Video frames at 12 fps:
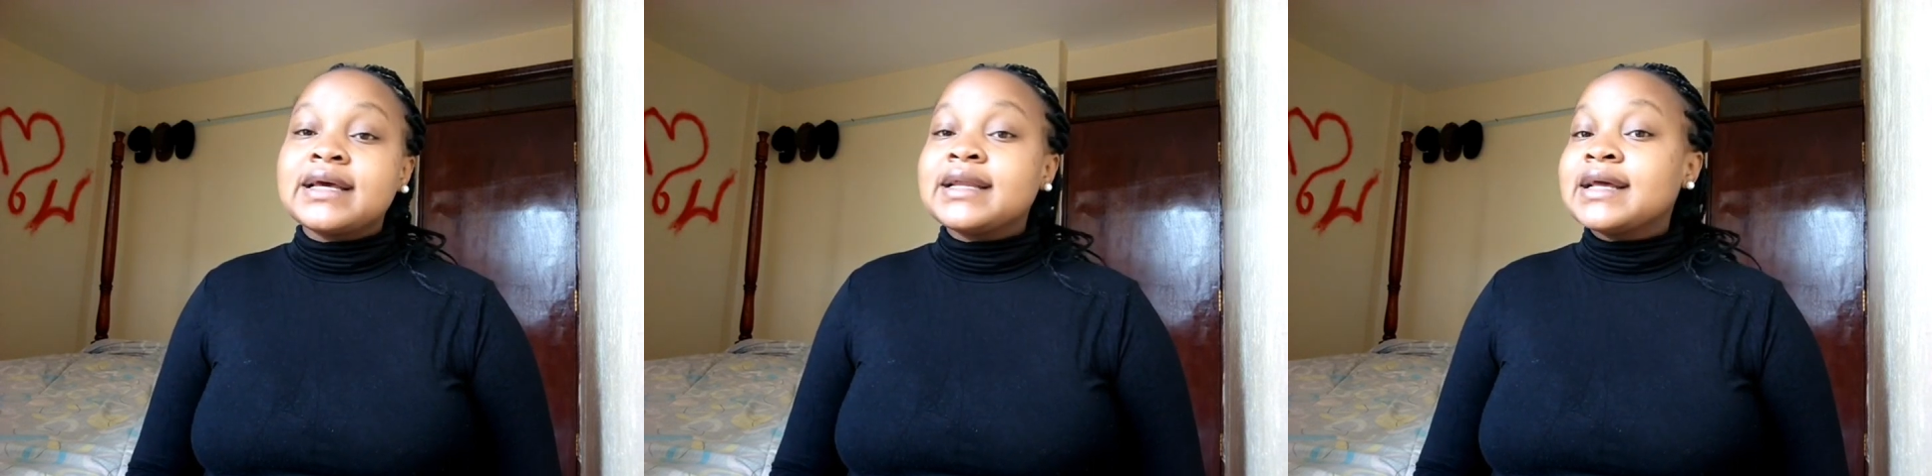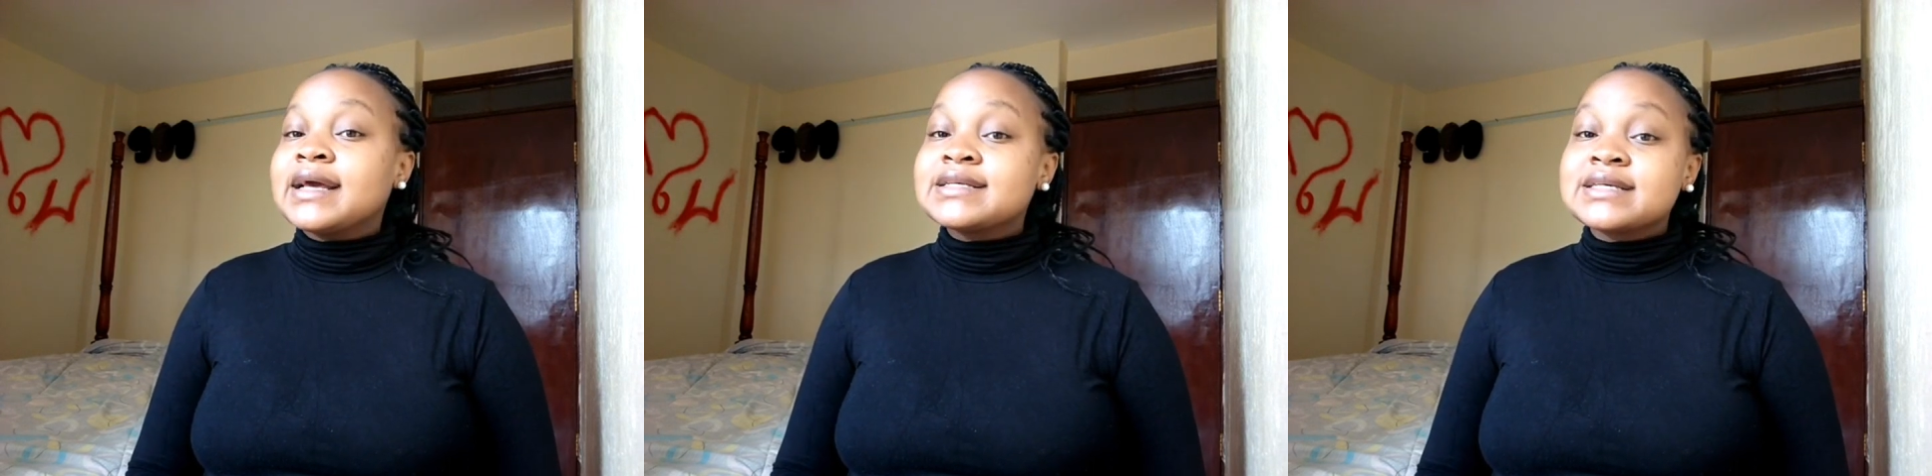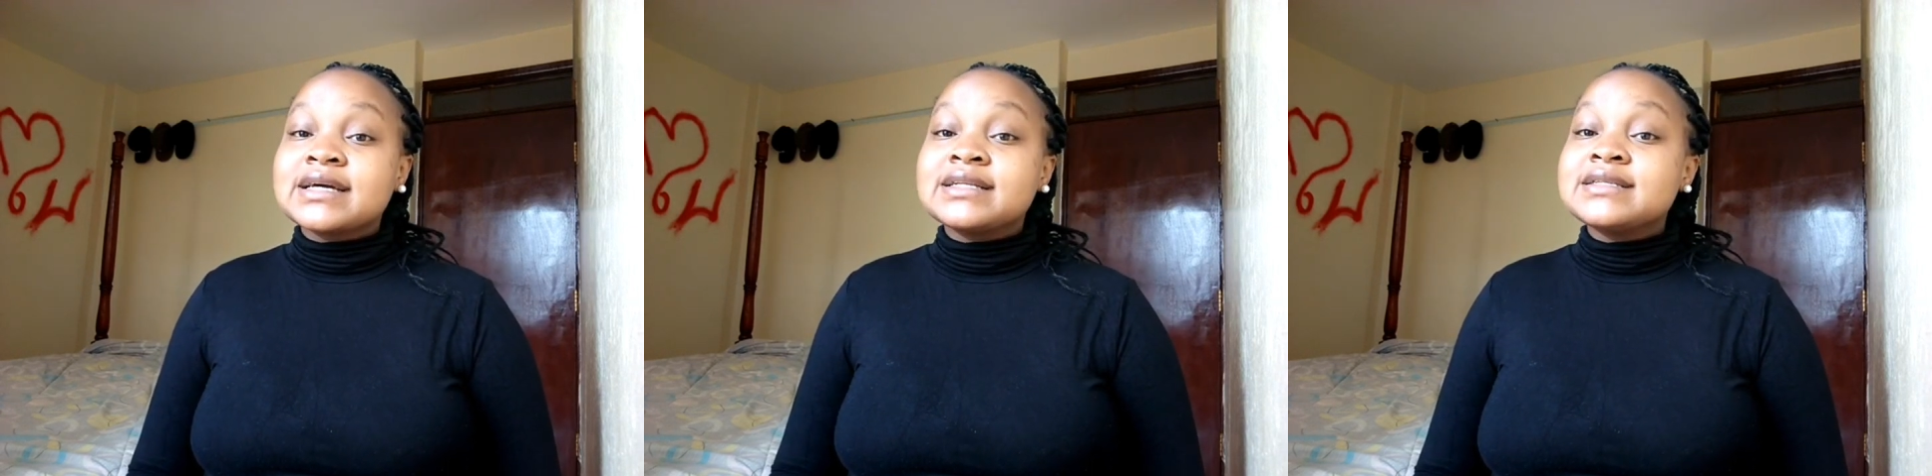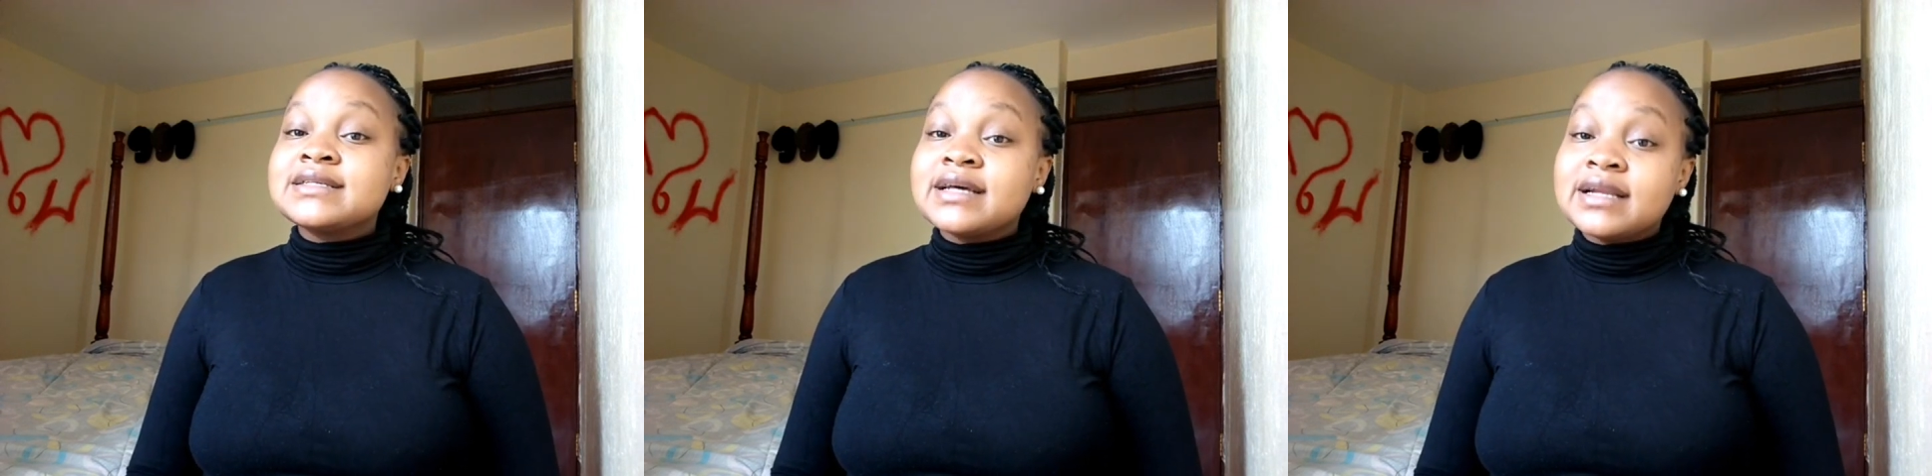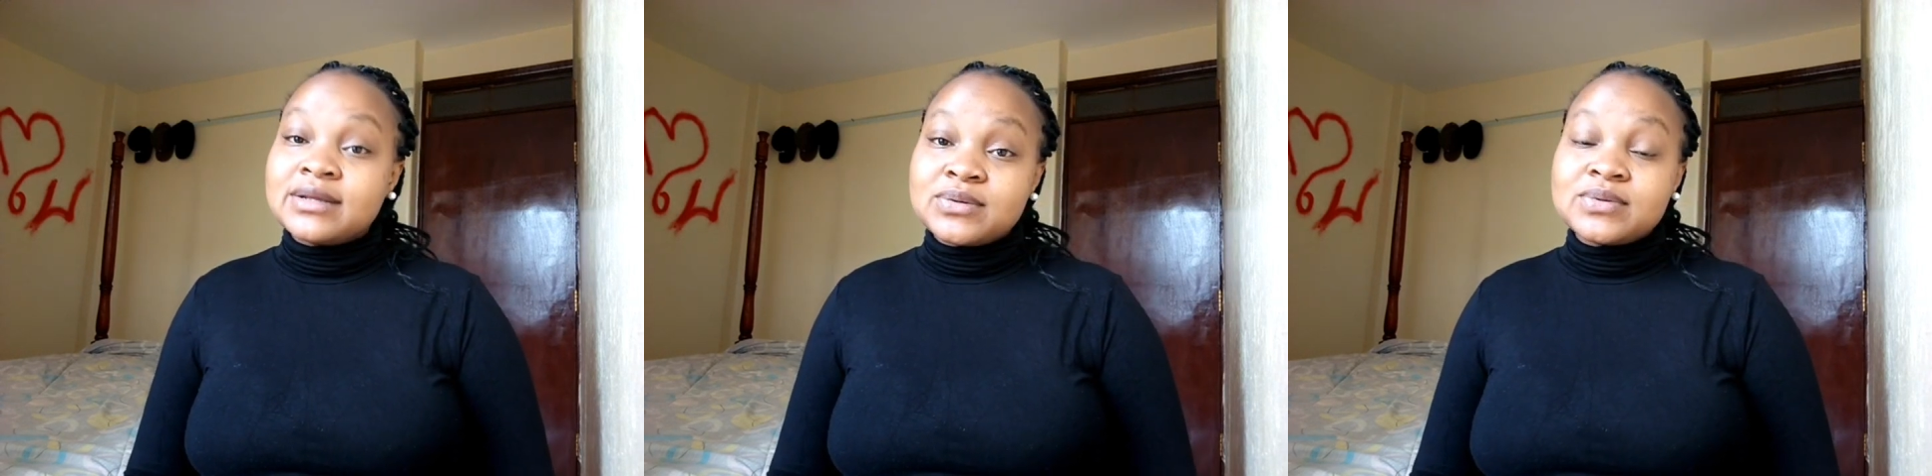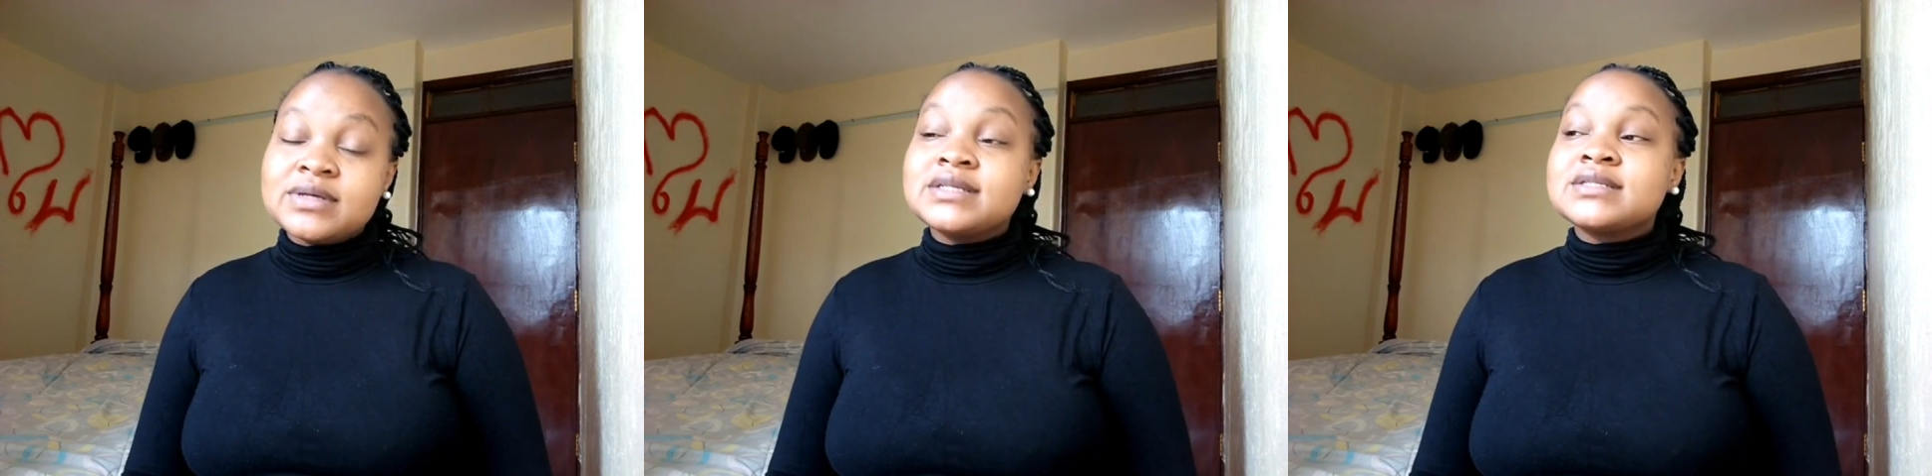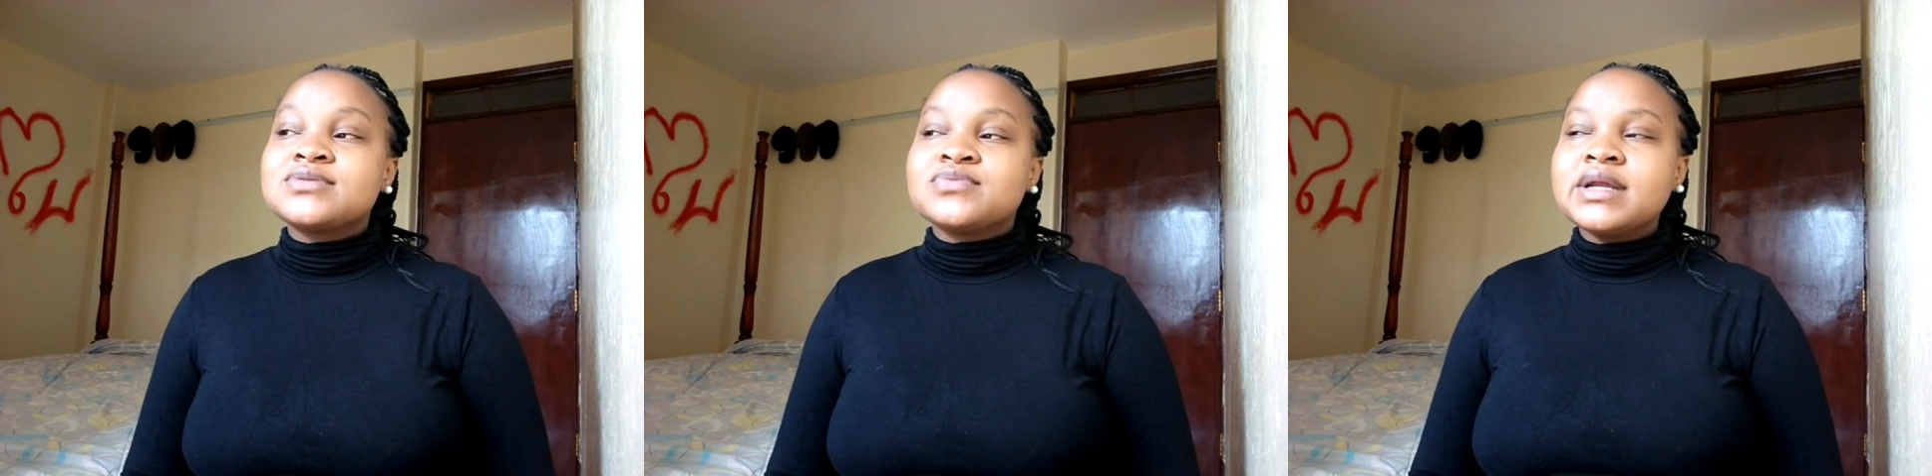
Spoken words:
And guys, I can tell you it's